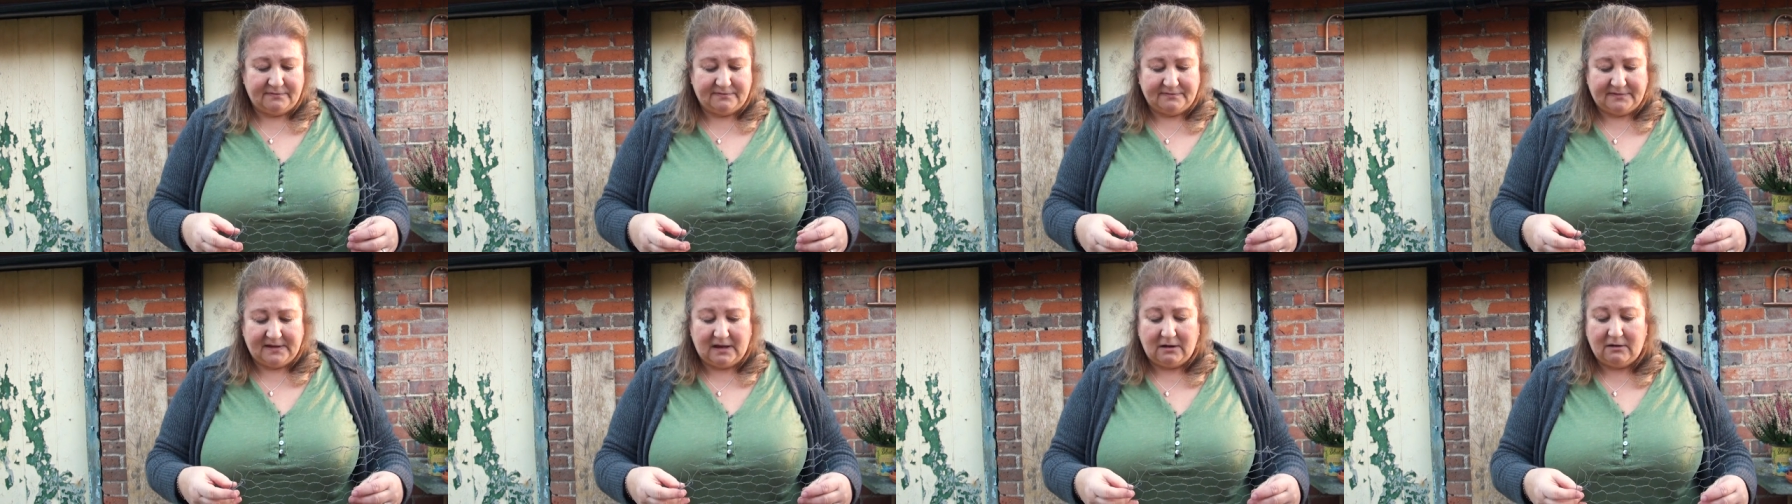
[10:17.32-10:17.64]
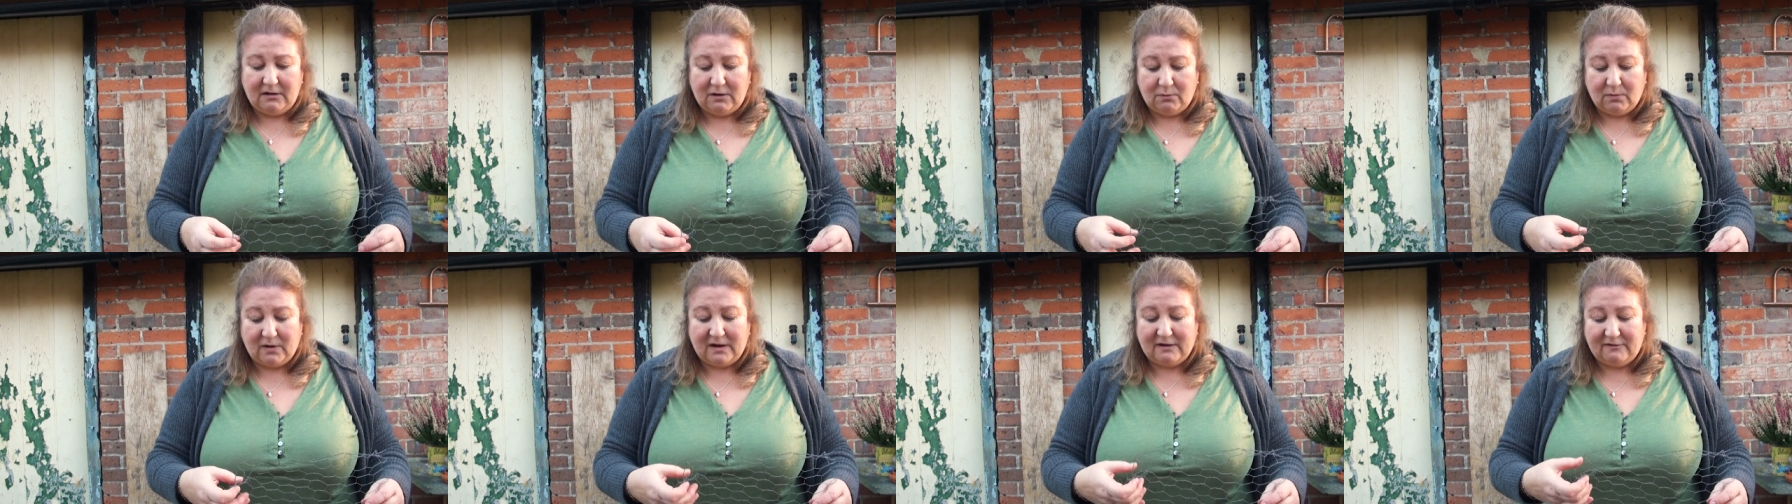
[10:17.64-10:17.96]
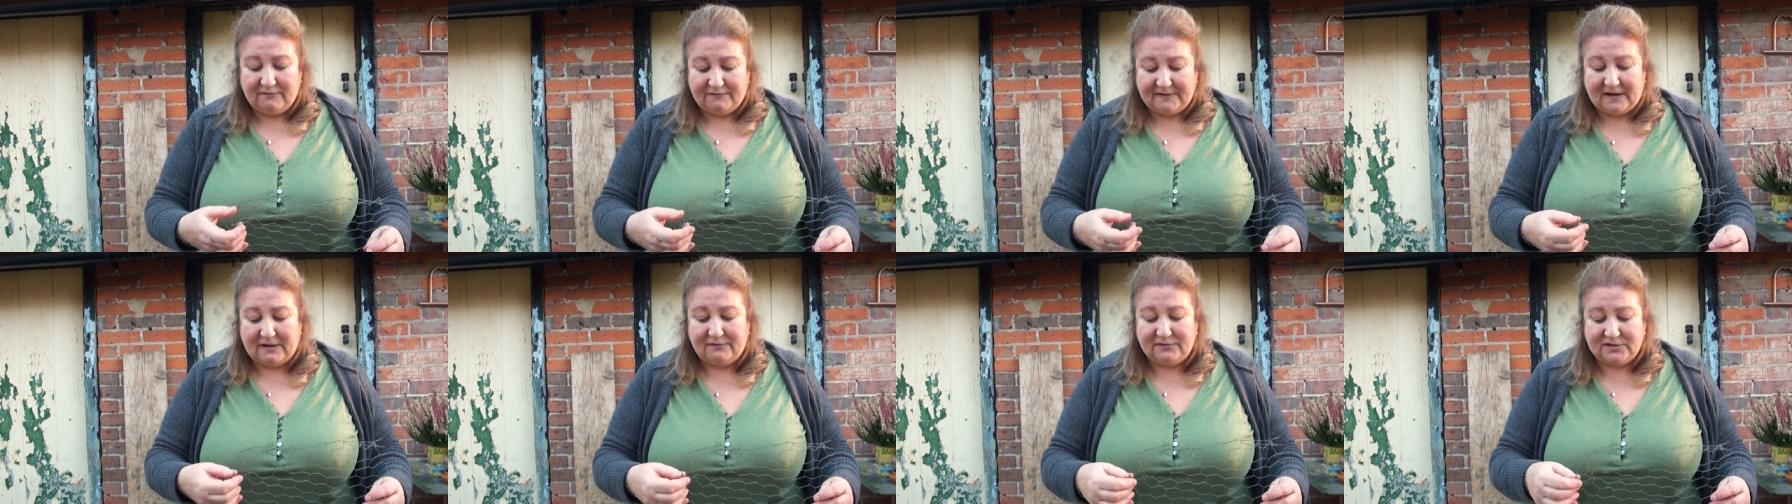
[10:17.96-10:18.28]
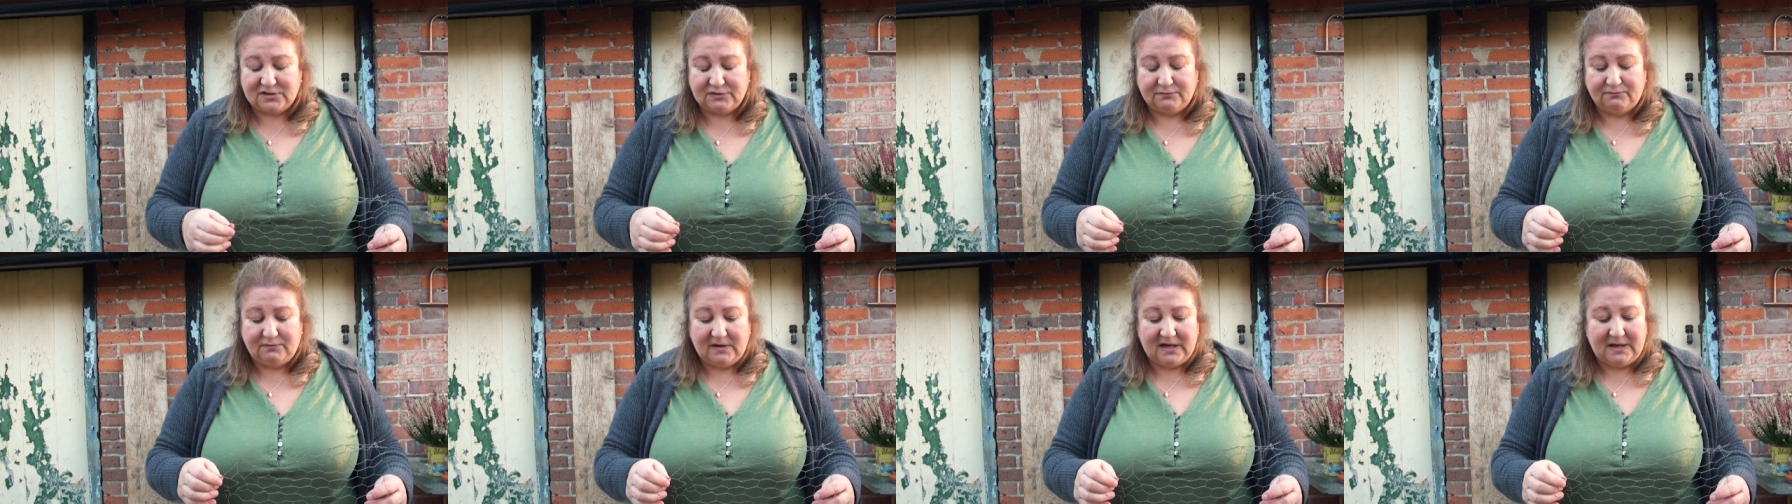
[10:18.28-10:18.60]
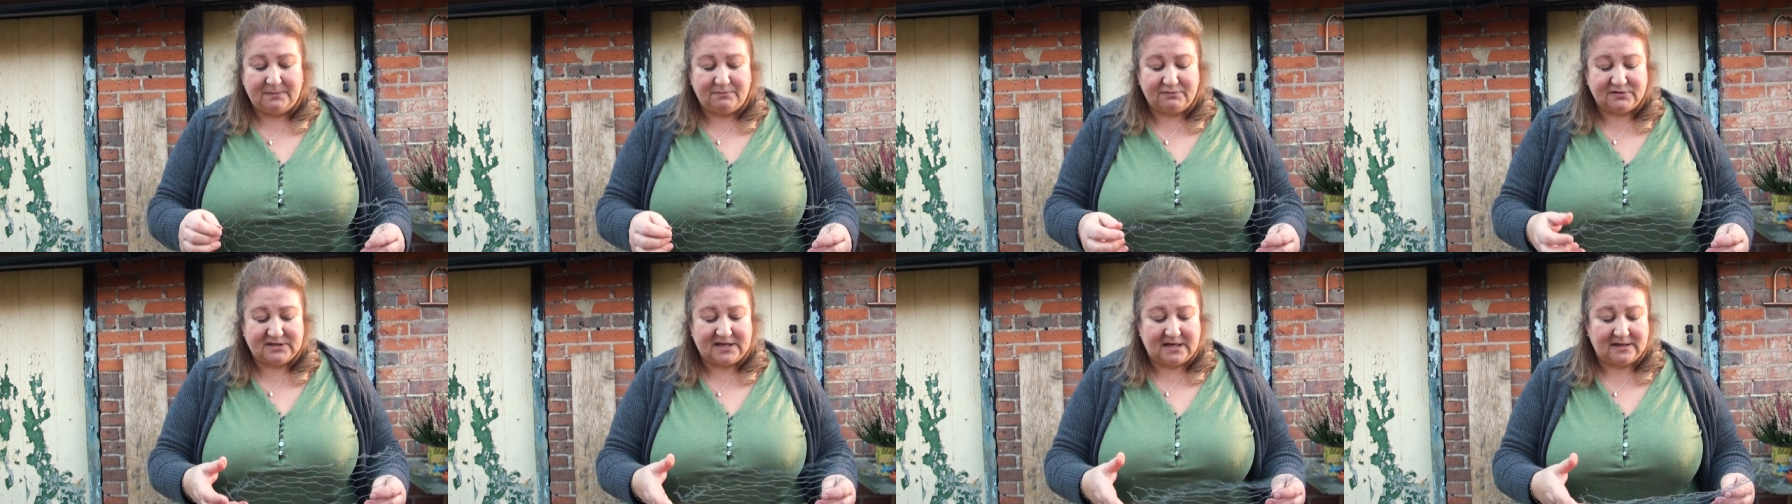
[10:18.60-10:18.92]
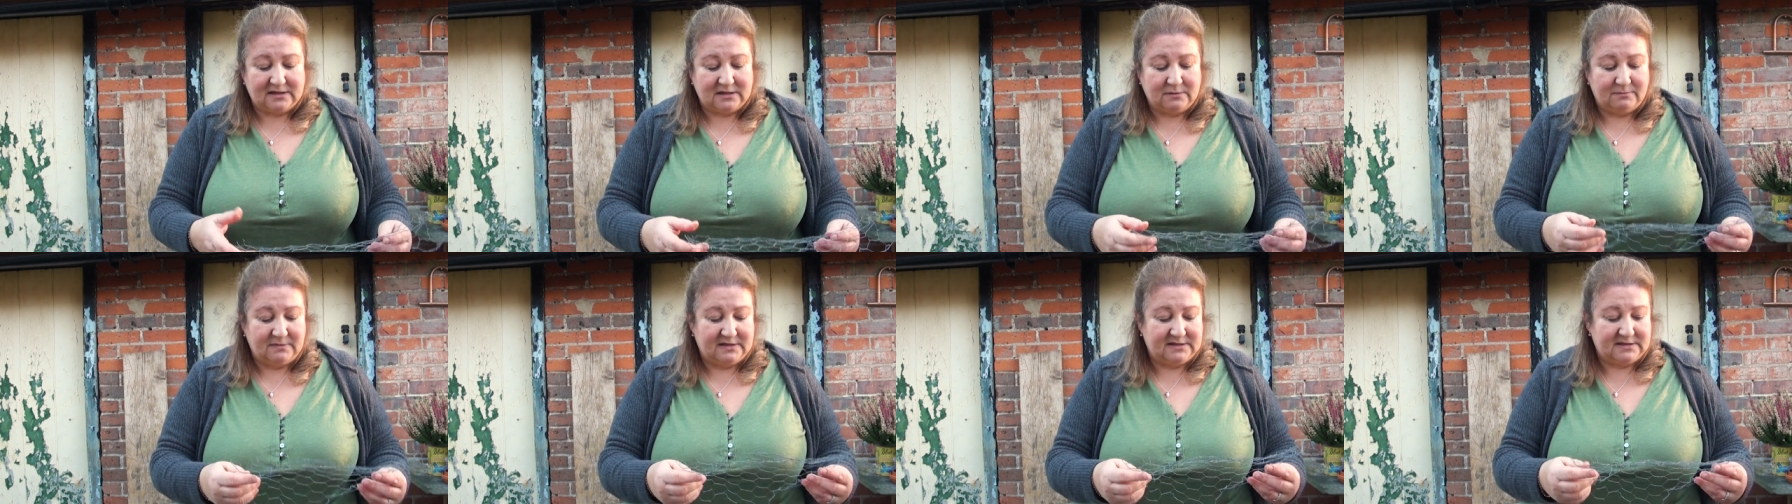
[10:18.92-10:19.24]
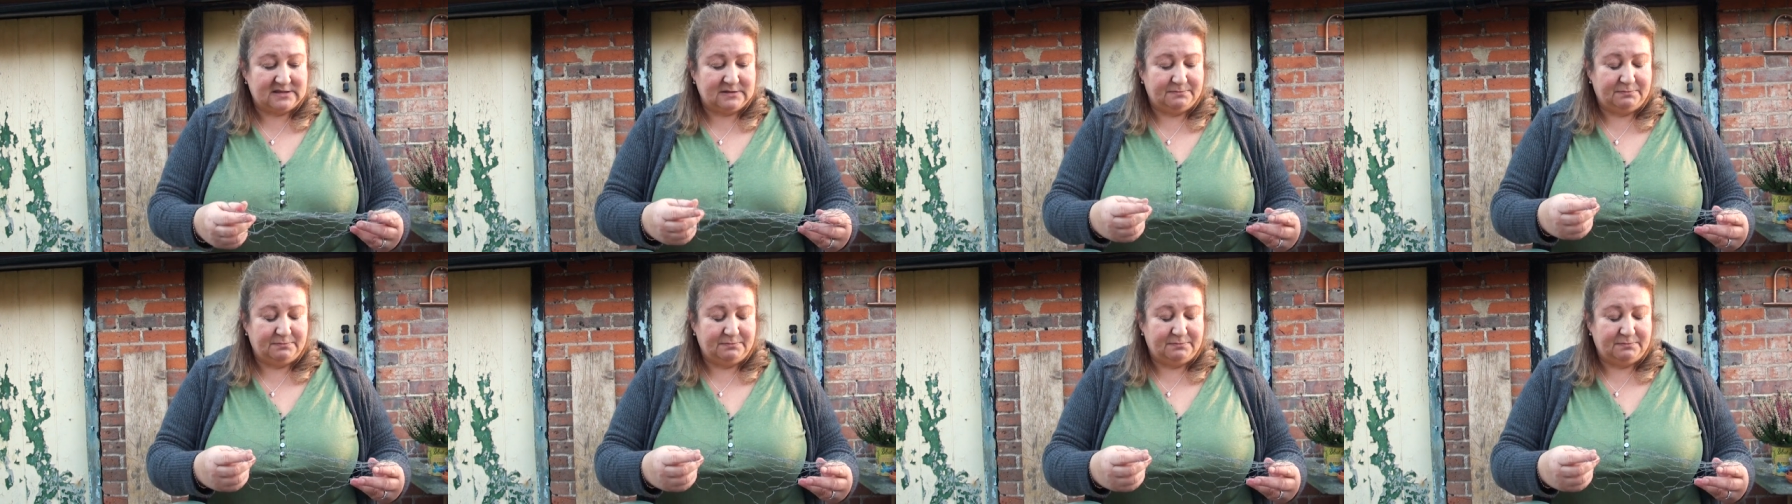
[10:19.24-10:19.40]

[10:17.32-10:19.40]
the only way I found to really protect them is